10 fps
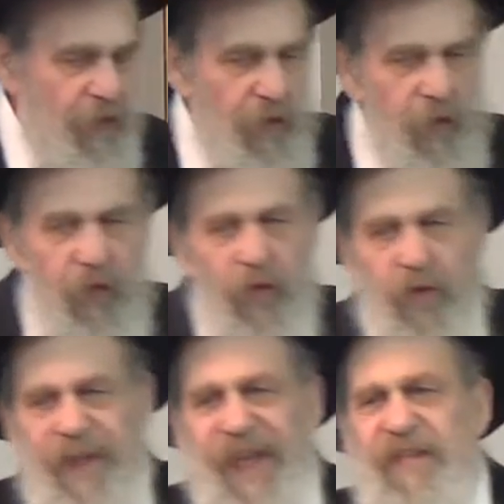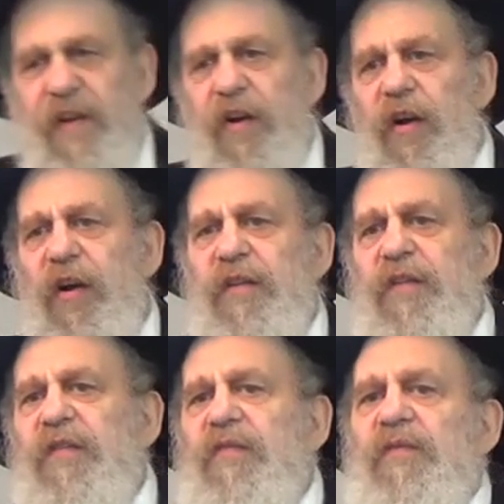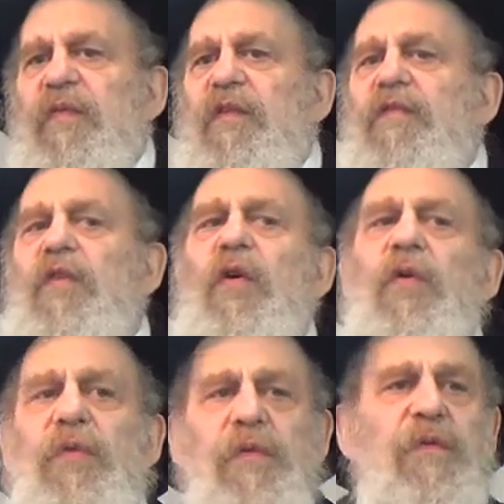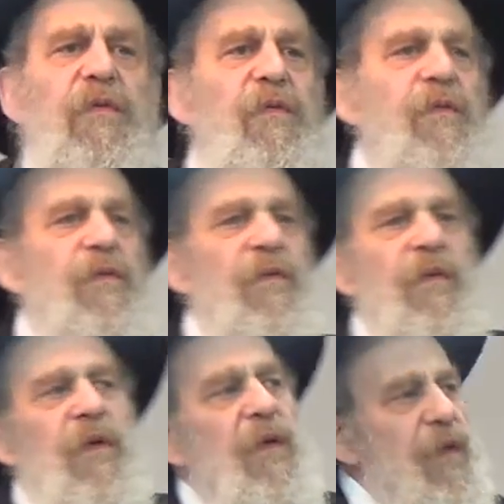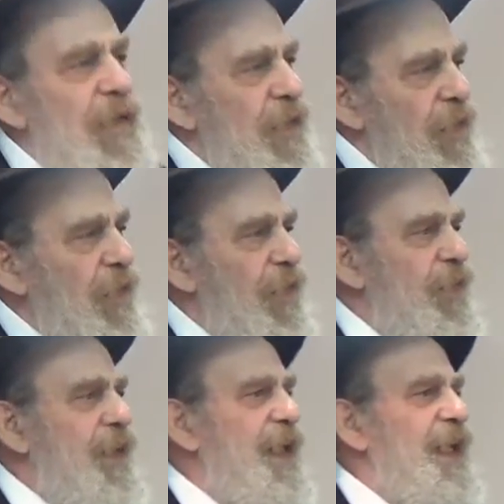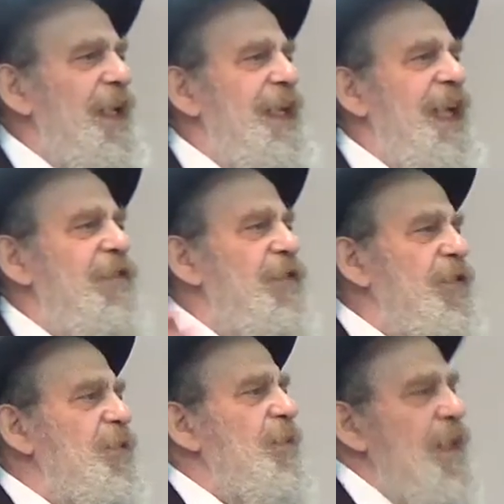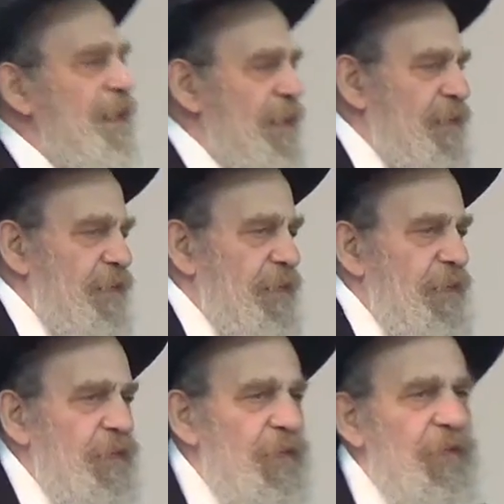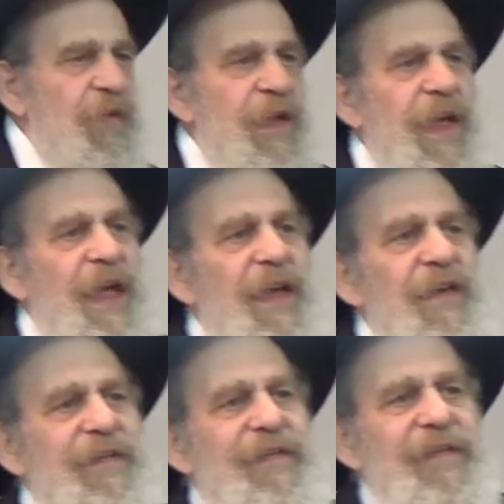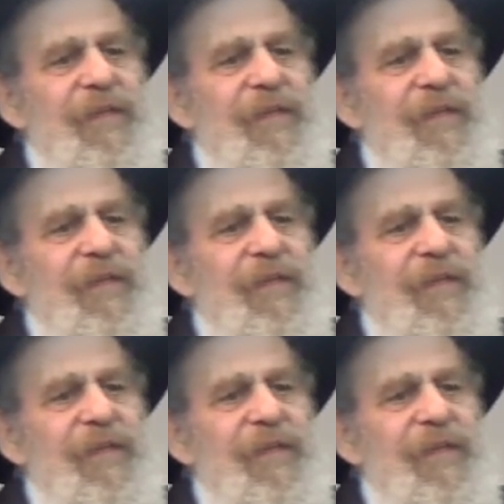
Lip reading: or he has a heart of gold, or he has good midas, or he has